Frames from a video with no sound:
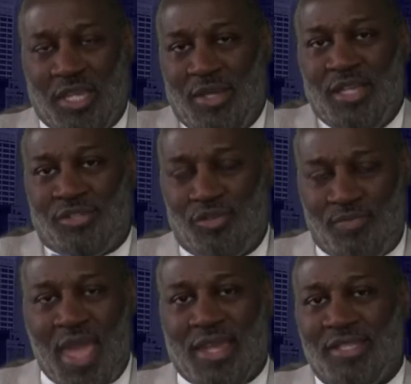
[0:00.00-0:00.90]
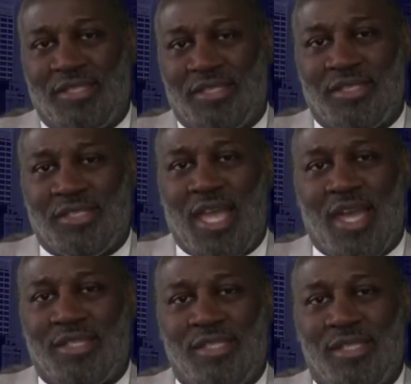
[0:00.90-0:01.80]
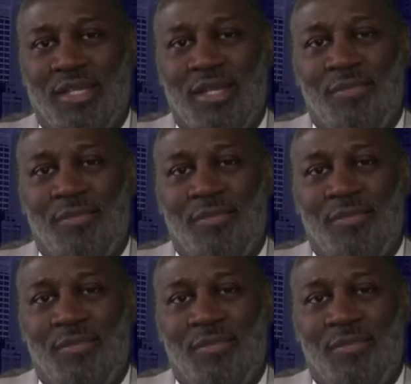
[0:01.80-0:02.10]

they enter back into society.